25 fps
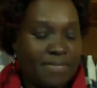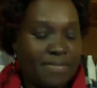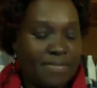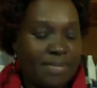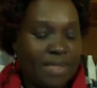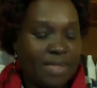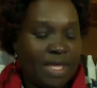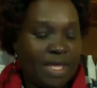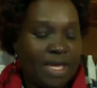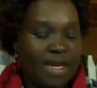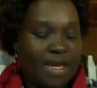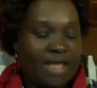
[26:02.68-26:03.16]

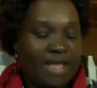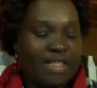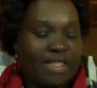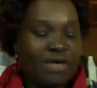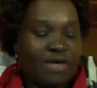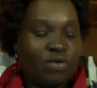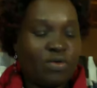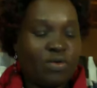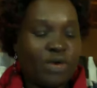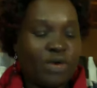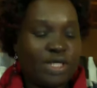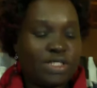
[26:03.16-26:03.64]

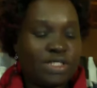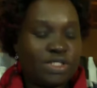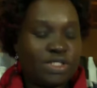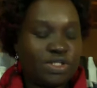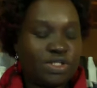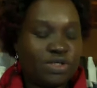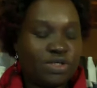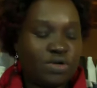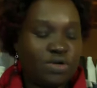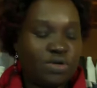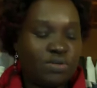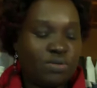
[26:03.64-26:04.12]
another
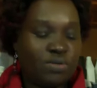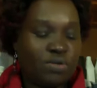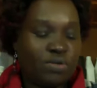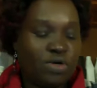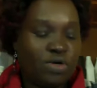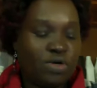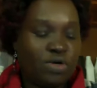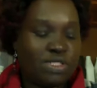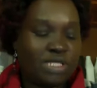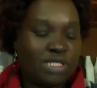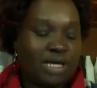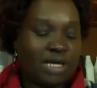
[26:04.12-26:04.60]
question
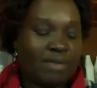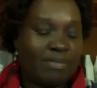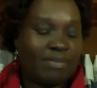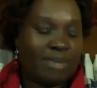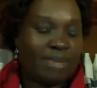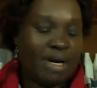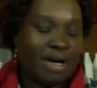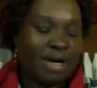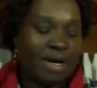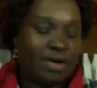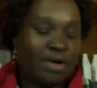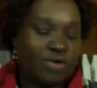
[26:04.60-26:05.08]
was
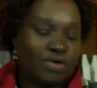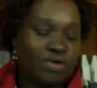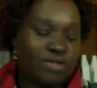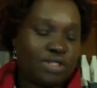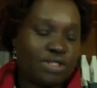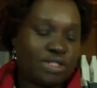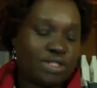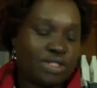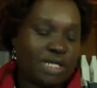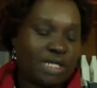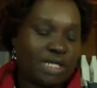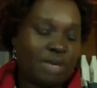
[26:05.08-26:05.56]
about
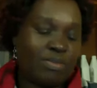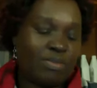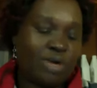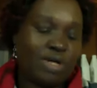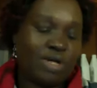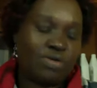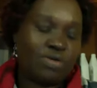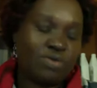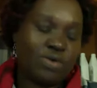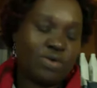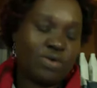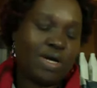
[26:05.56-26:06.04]

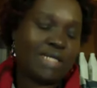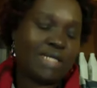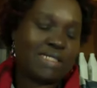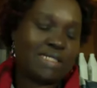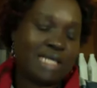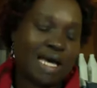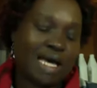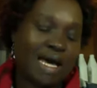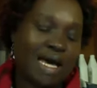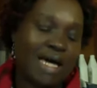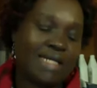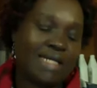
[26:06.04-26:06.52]
someone who has
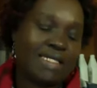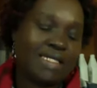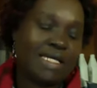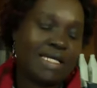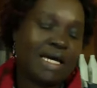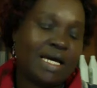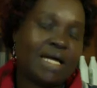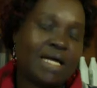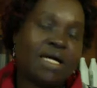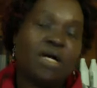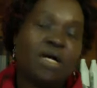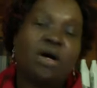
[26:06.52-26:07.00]
had
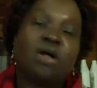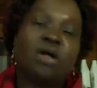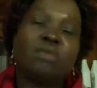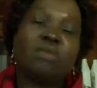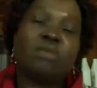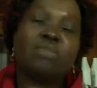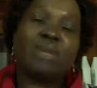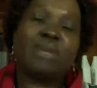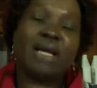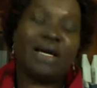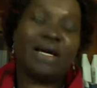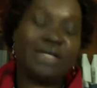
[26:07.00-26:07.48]
their
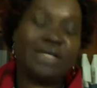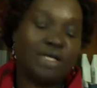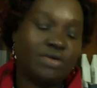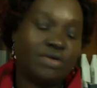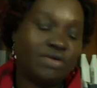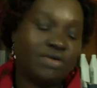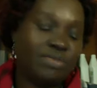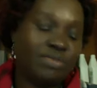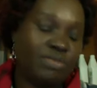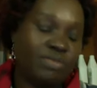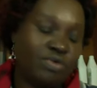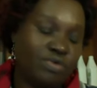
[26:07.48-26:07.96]
gallbladder
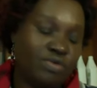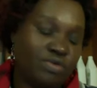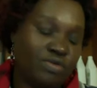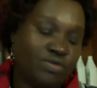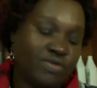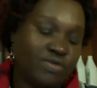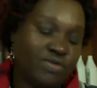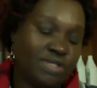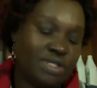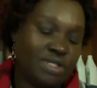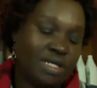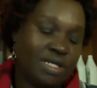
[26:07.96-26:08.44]

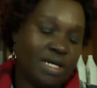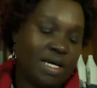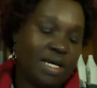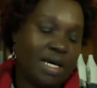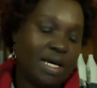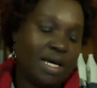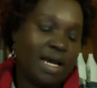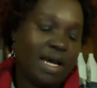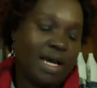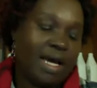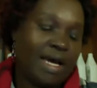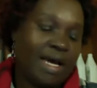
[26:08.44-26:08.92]
removed
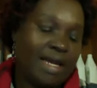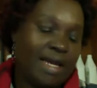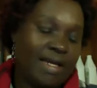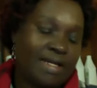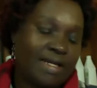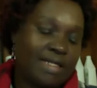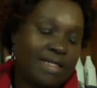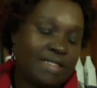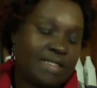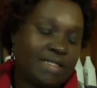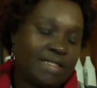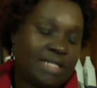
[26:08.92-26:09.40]

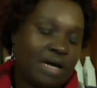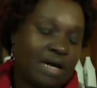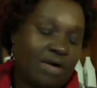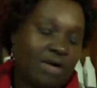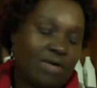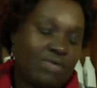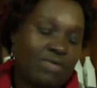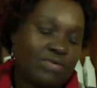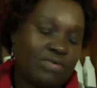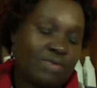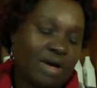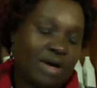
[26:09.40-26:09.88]
and is
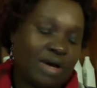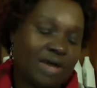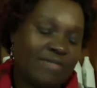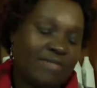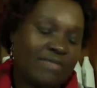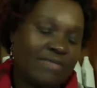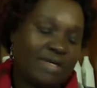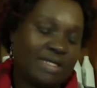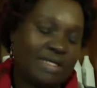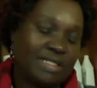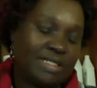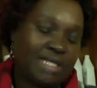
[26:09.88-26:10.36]
now
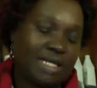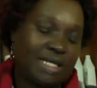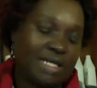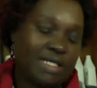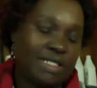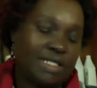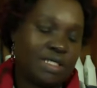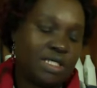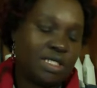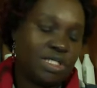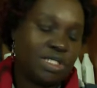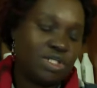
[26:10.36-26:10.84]
having
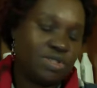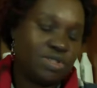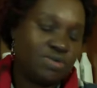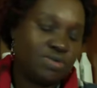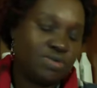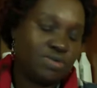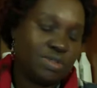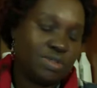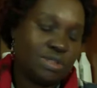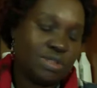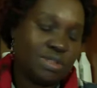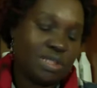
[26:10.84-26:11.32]
certain
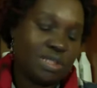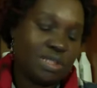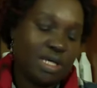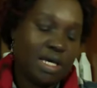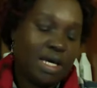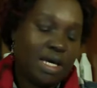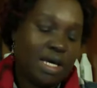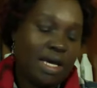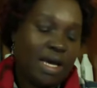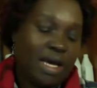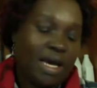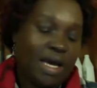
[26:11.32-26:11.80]
issues.
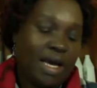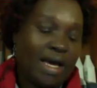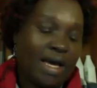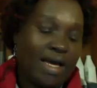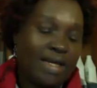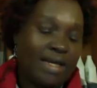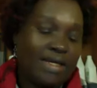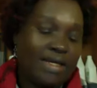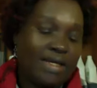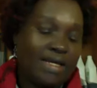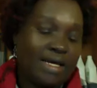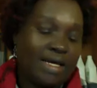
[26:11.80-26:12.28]

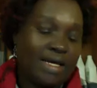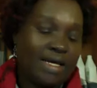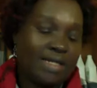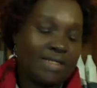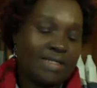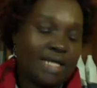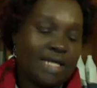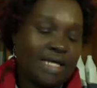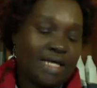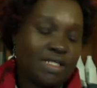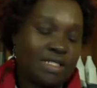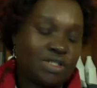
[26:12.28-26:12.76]
And
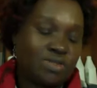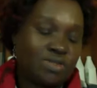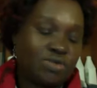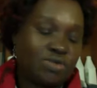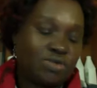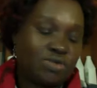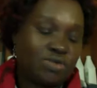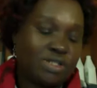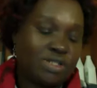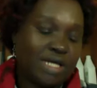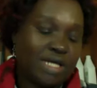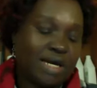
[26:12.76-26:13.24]
just
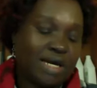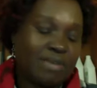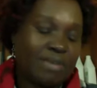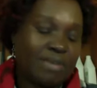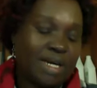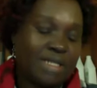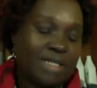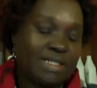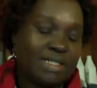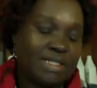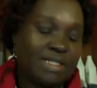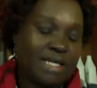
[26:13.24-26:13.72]
to start
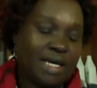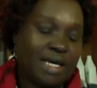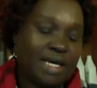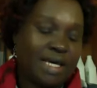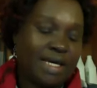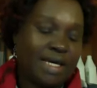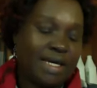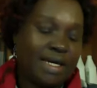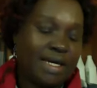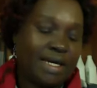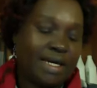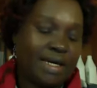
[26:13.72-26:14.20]
by
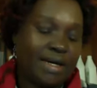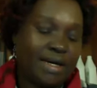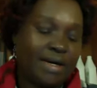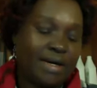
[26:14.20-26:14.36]
saying,